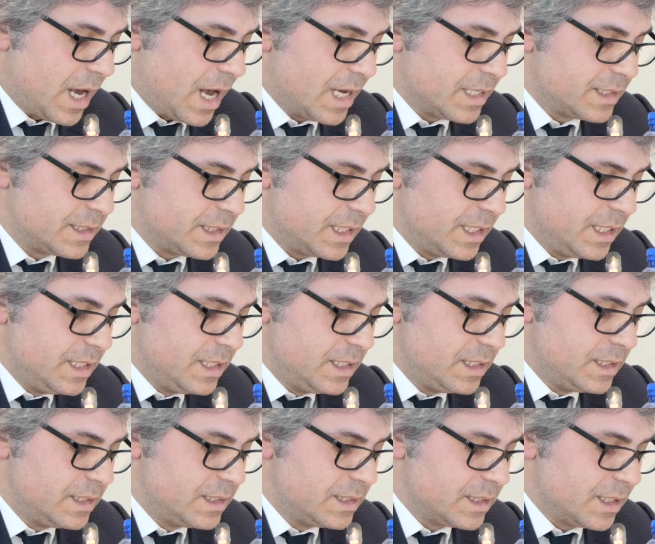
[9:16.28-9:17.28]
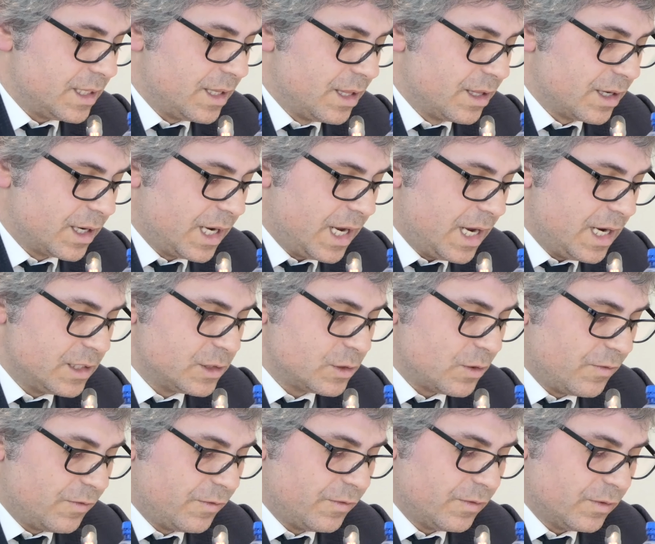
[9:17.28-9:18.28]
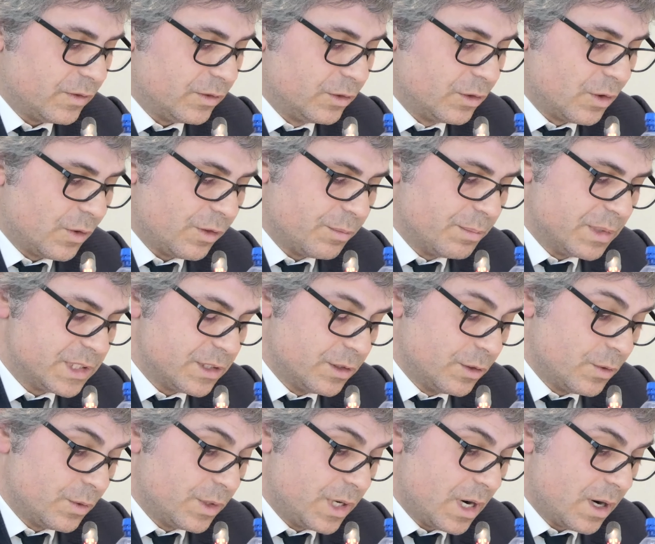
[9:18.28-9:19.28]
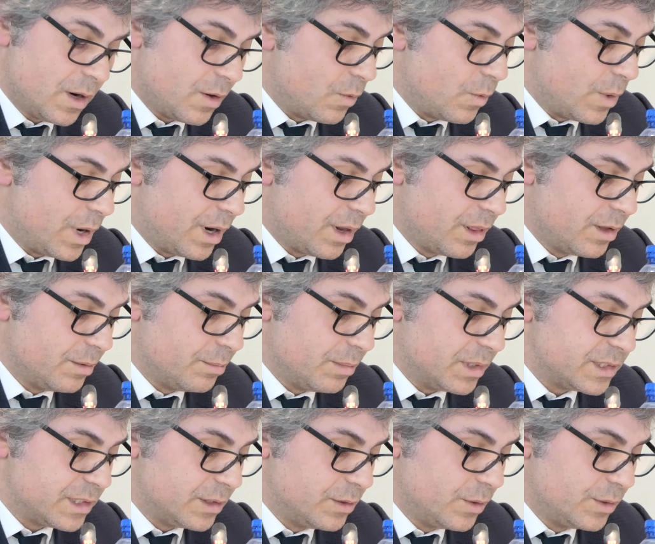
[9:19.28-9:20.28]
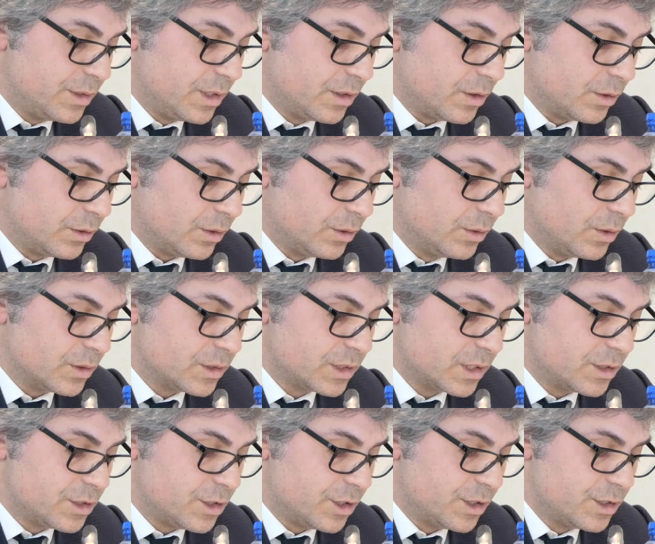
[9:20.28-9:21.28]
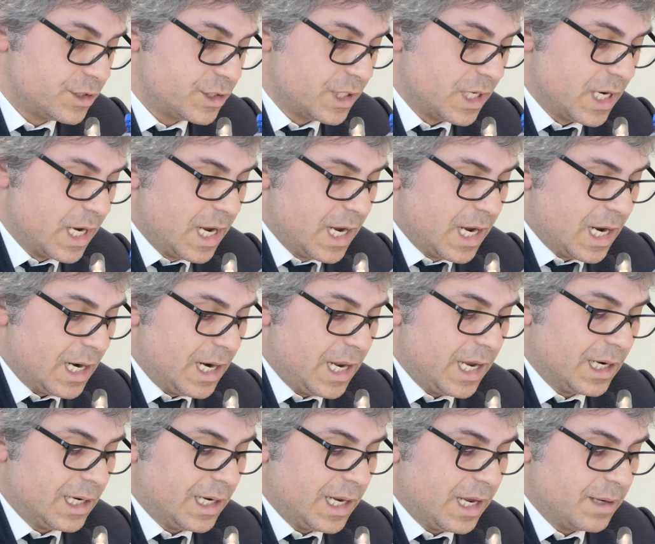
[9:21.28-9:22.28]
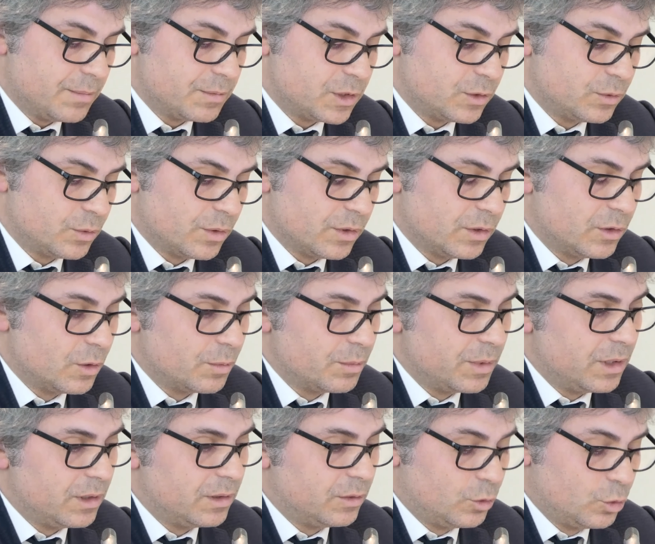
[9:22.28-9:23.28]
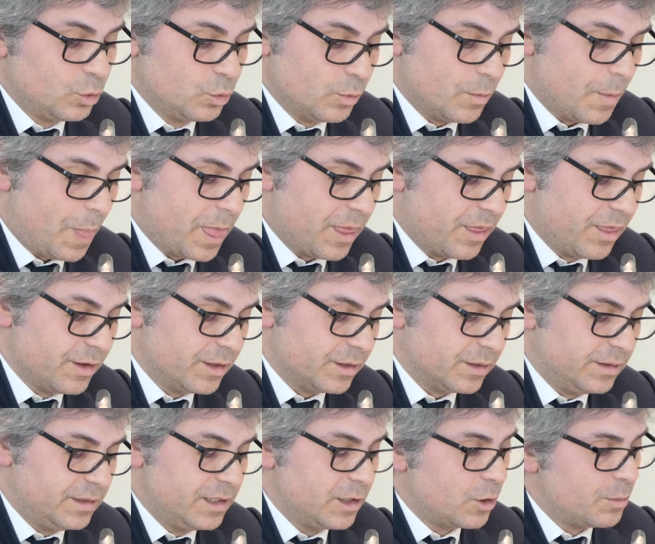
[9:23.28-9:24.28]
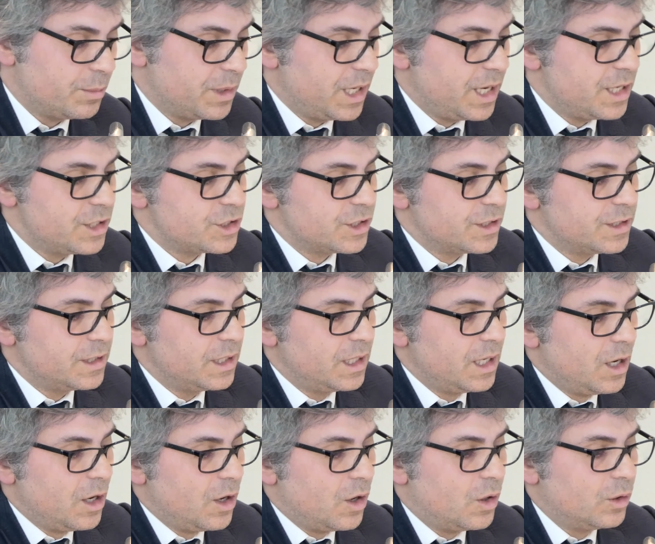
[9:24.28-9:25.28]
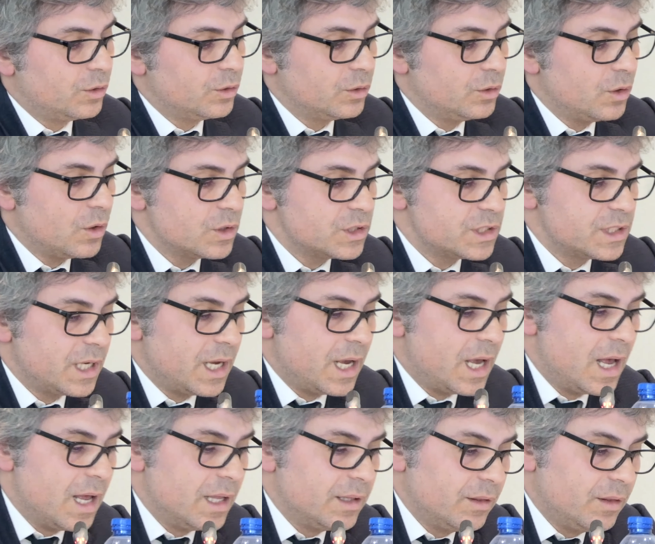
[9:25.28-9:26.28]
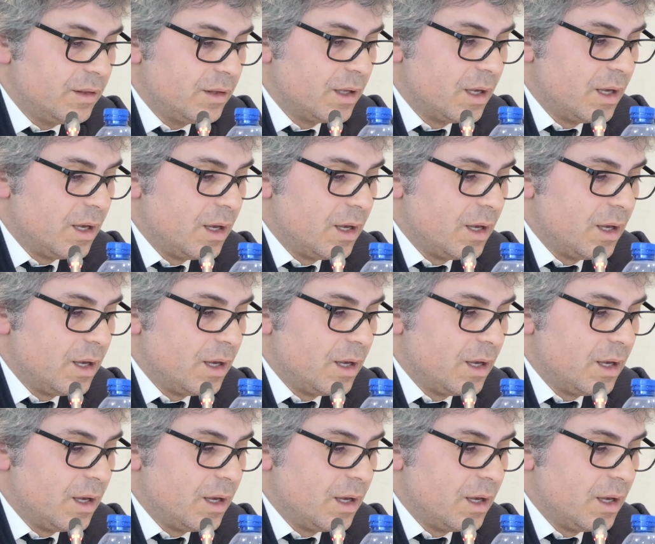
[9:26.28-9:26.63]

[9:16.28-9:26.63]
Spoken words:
as is the case of North Macedonia, where the Macedonian Orthodox Church lay claims to the denomination Orthodox, and